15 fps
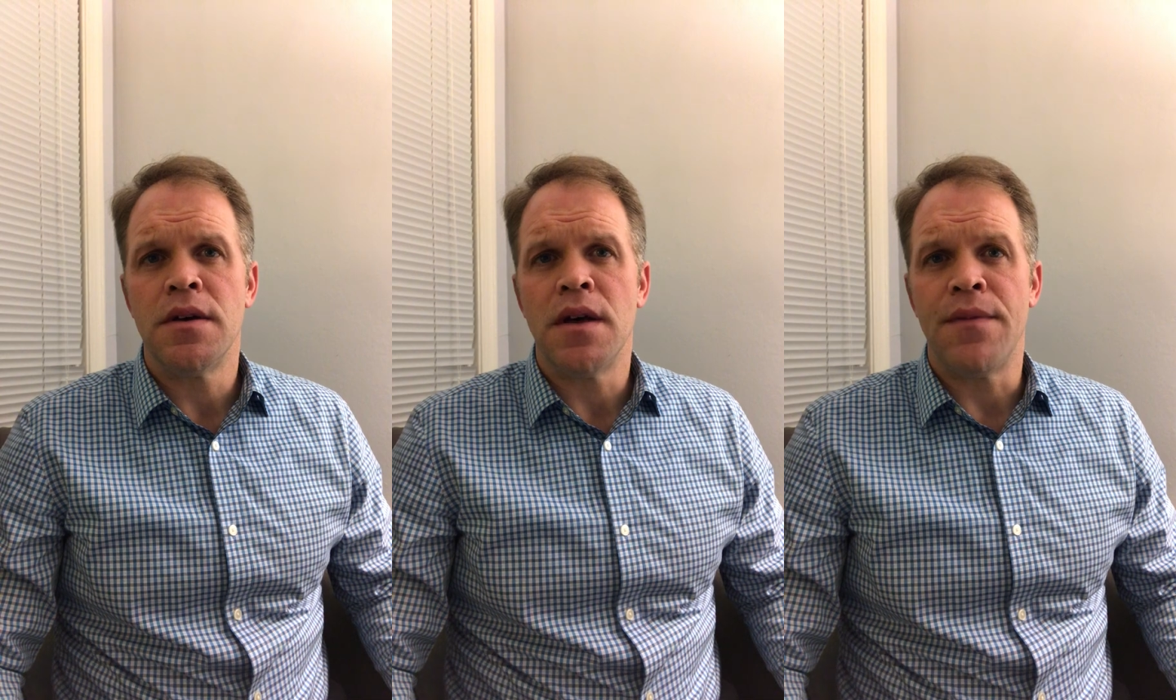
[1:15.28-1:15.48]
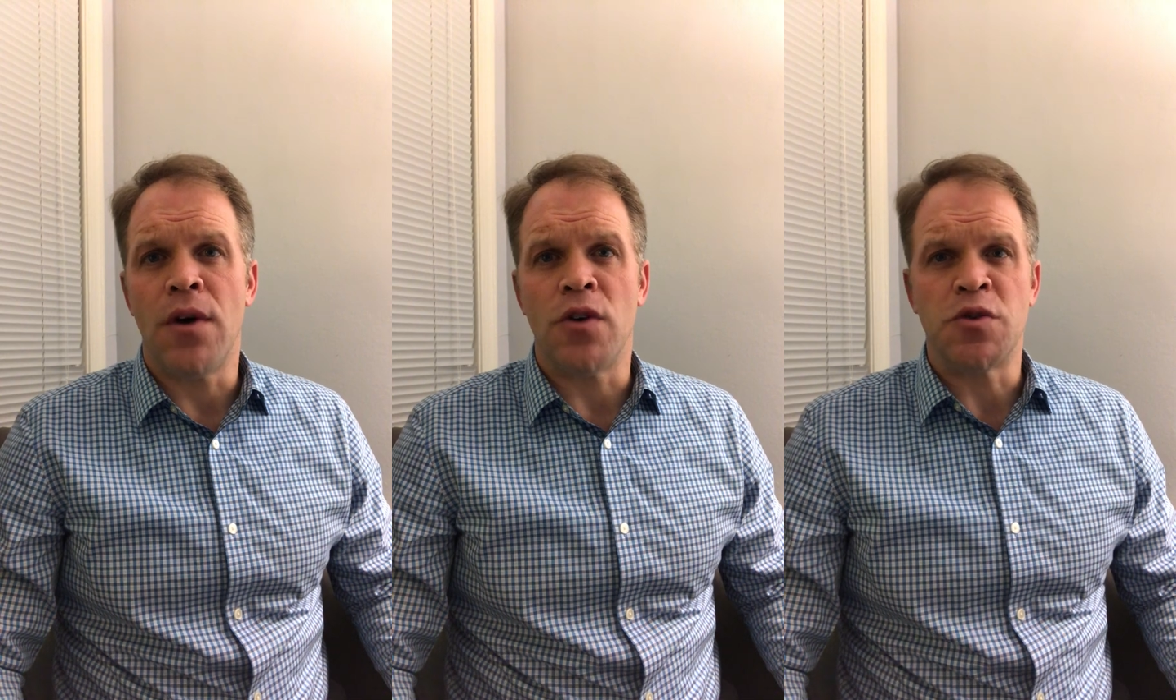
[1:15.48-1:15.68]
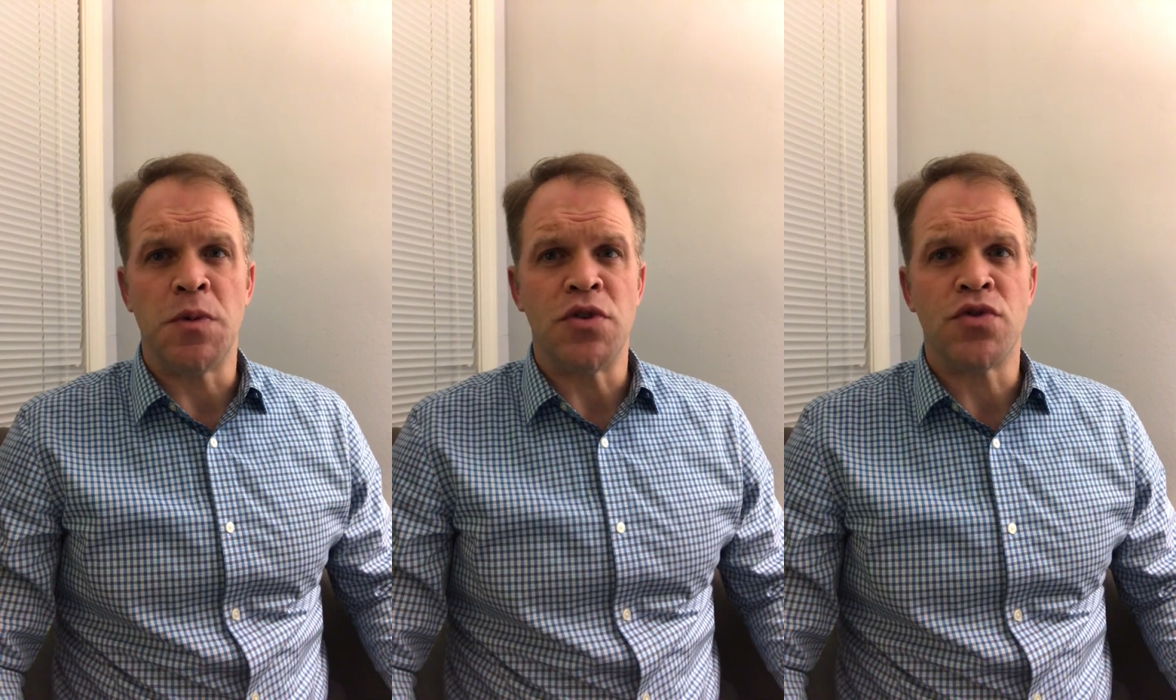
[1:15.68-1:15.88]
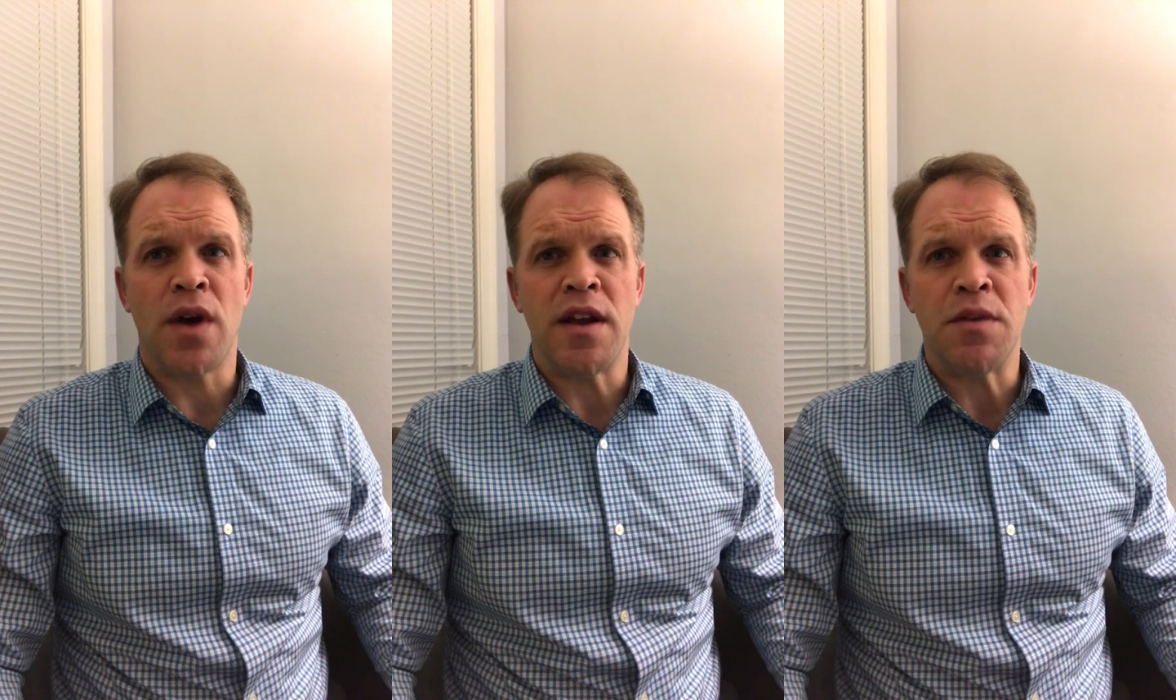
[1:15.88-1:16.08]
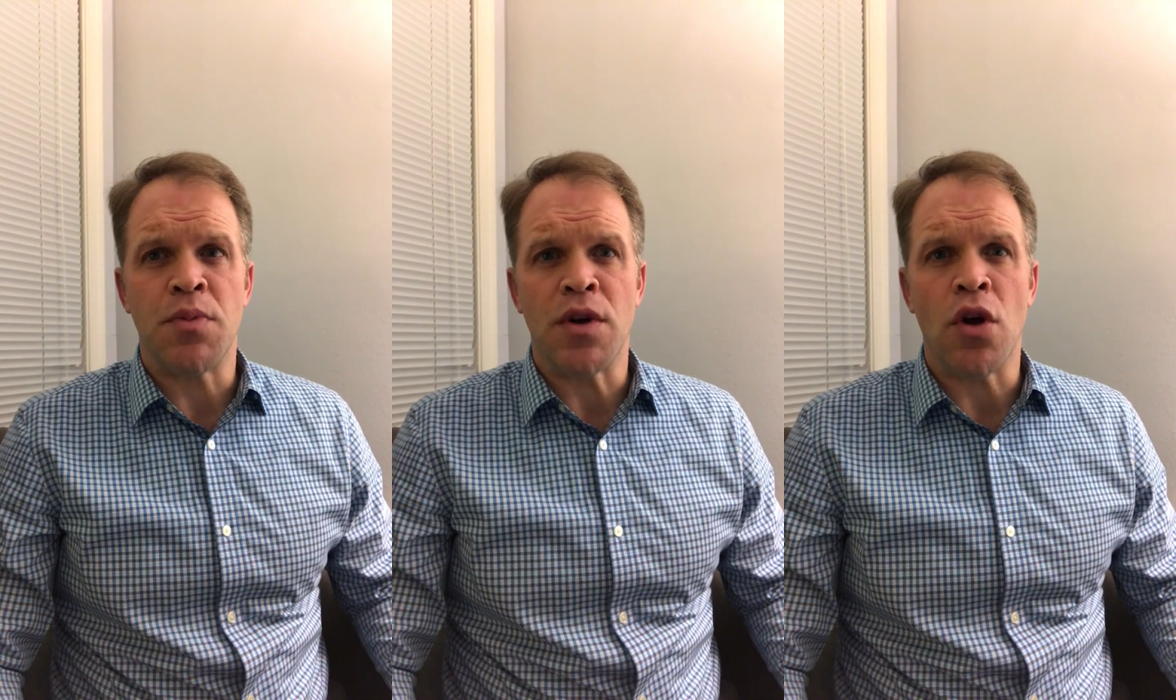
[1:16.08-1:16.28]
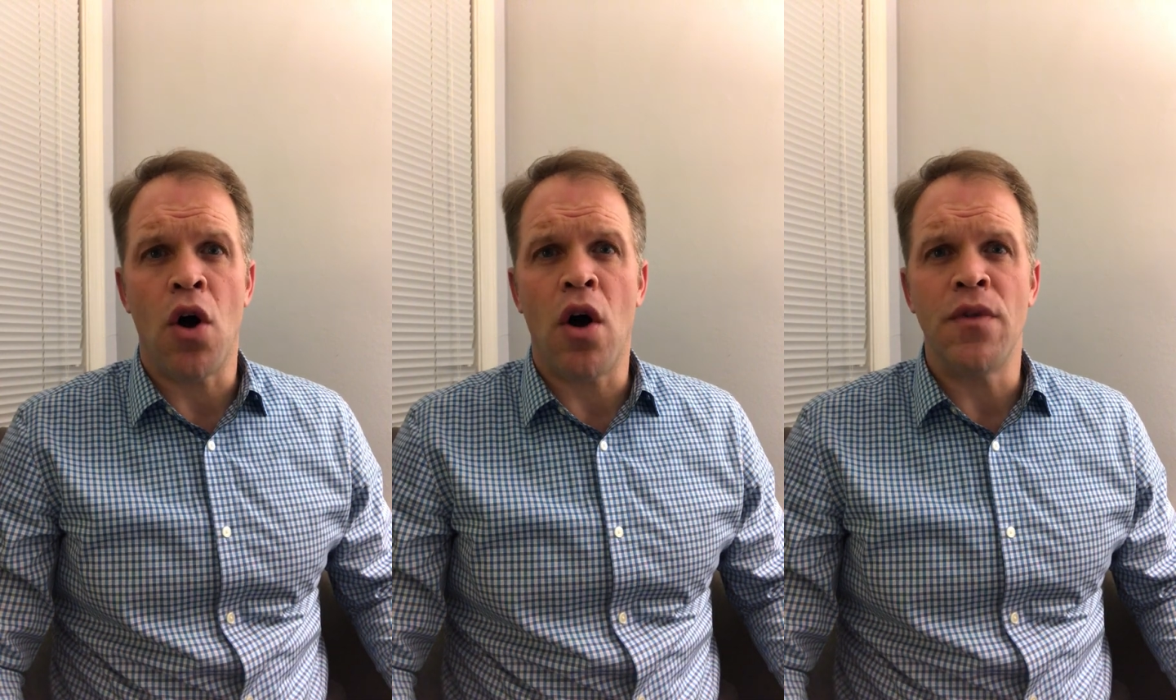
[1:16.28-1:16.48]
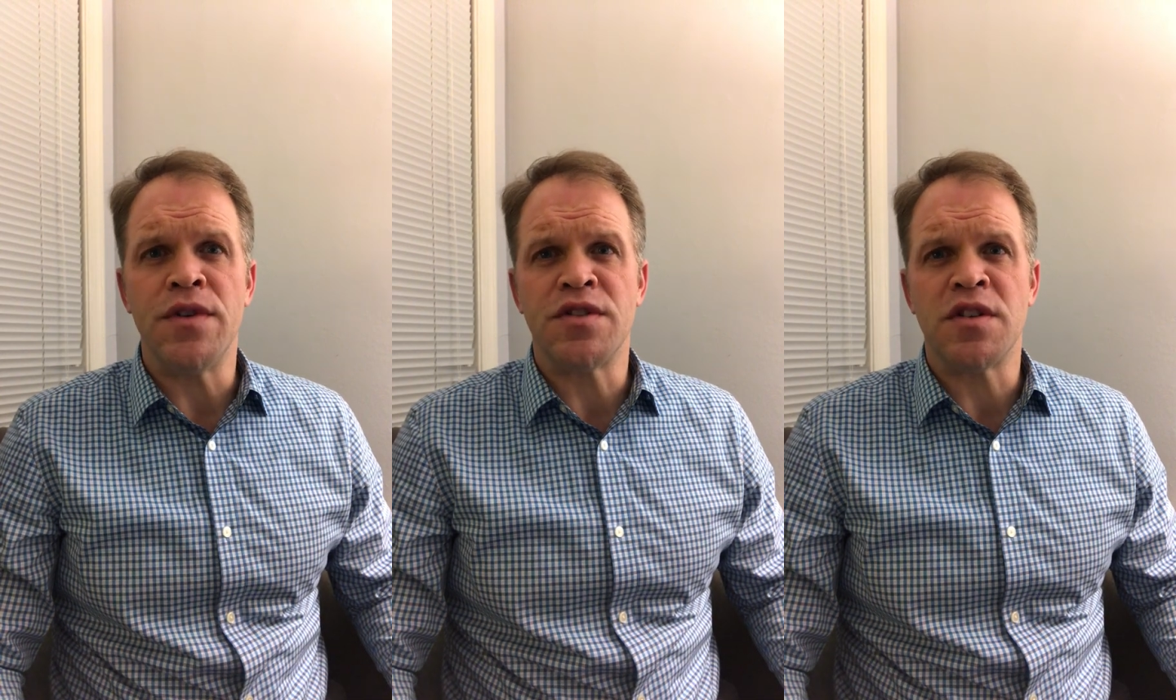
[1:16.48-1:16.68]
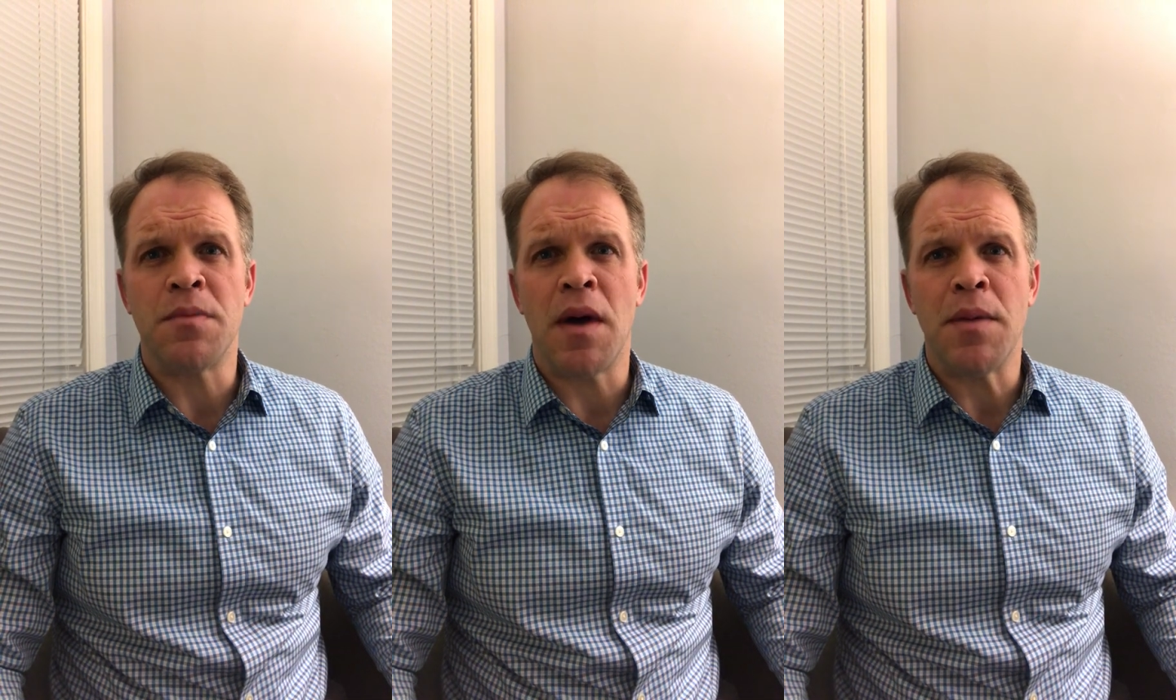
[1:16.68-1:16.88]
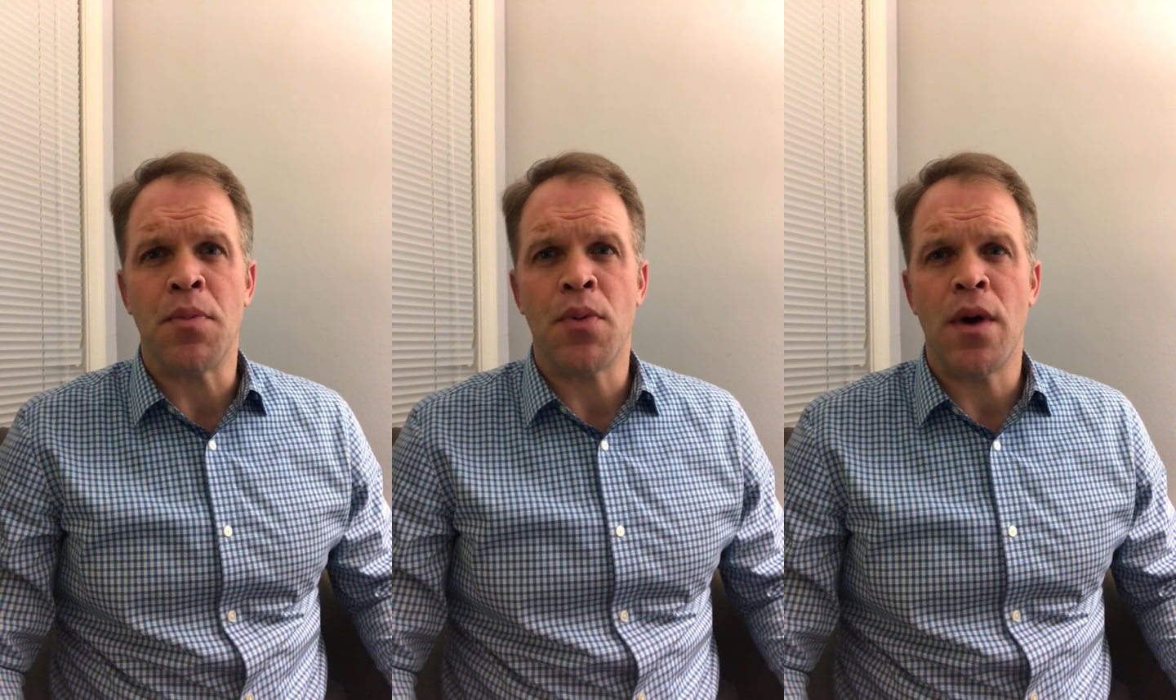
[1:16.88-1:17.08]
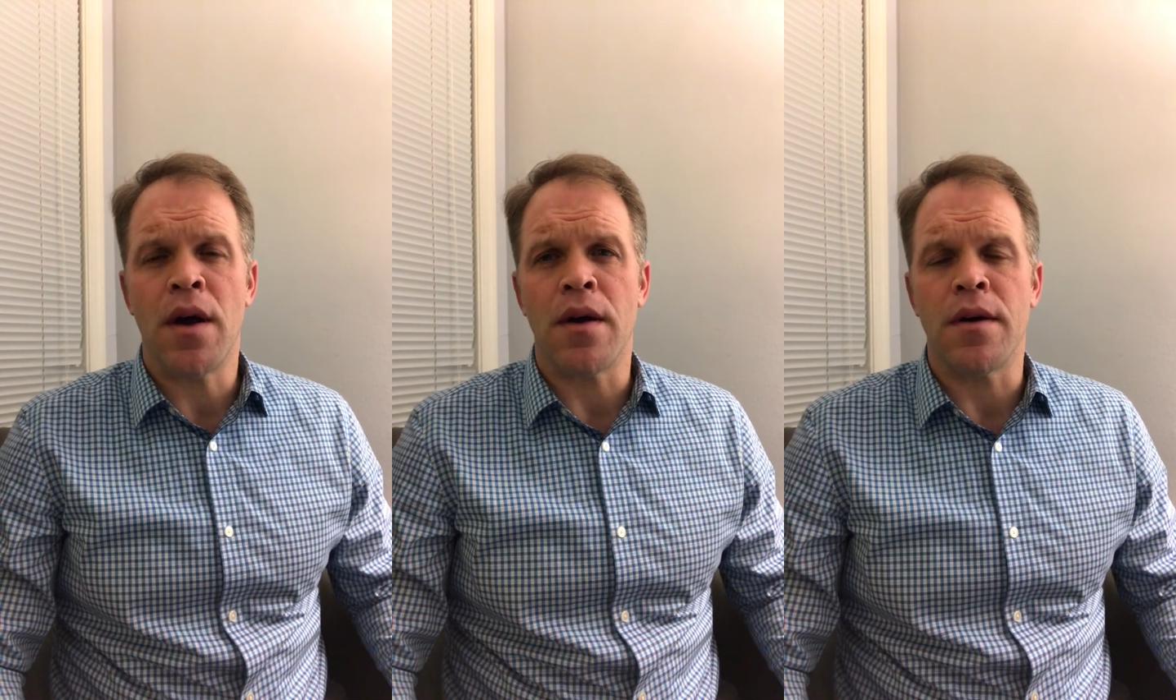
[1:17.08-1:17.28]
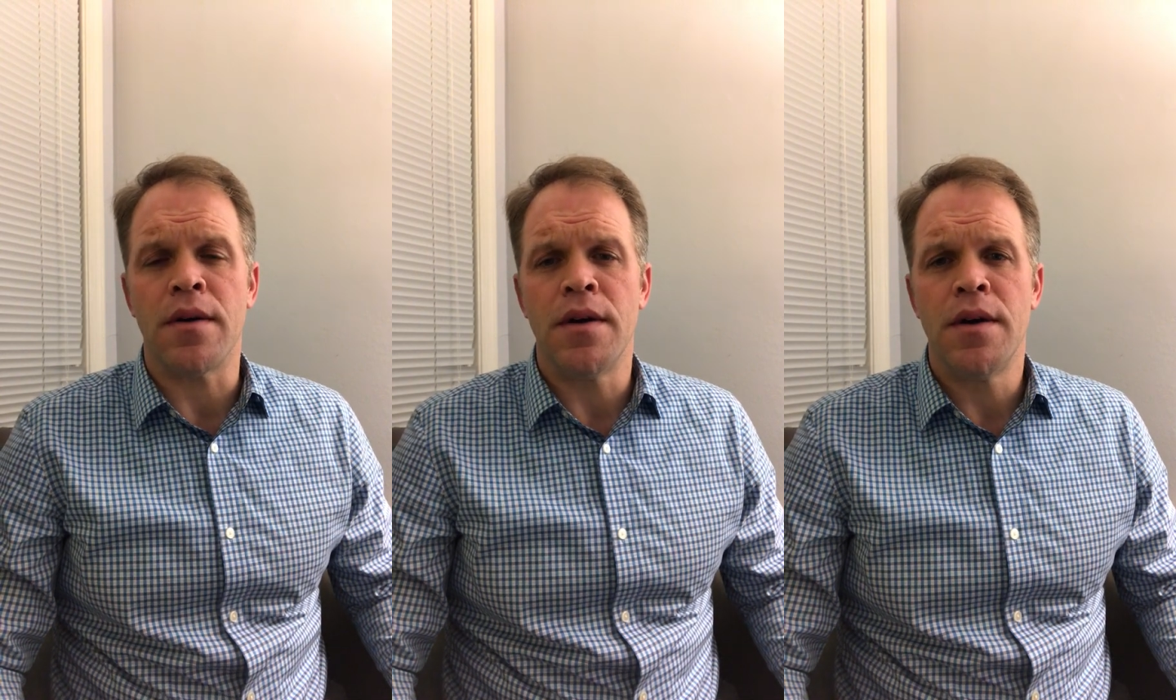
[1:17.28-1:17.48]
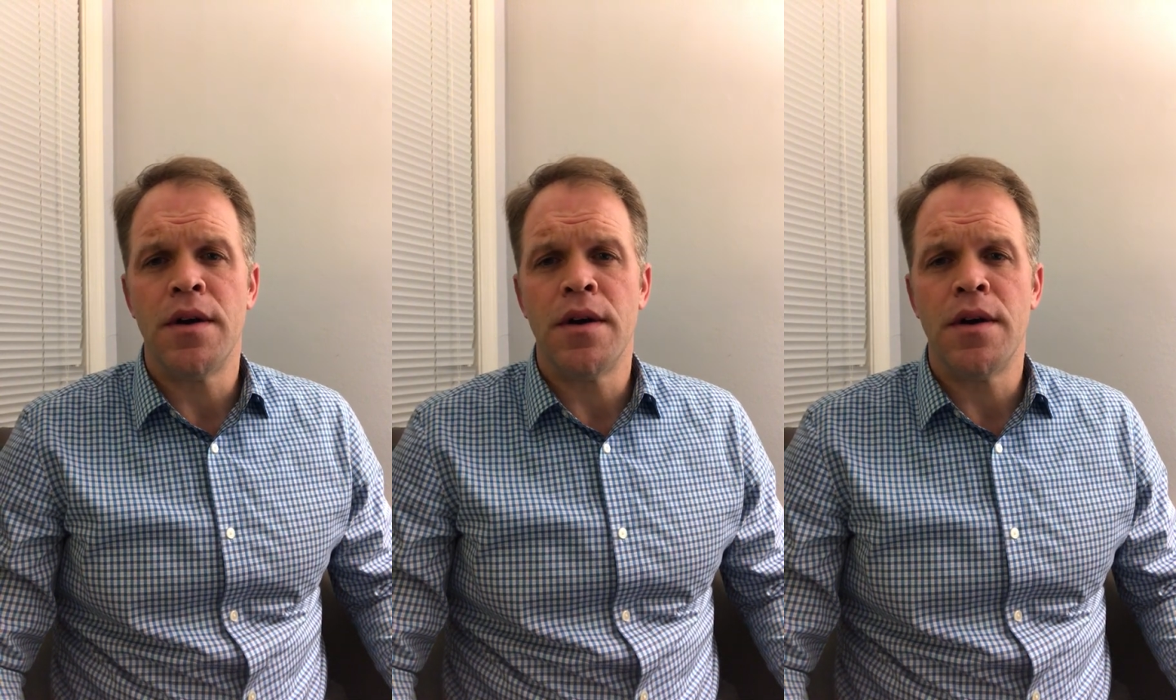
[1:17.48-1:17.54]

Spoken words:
I've also been trying to bring all this to my prayer,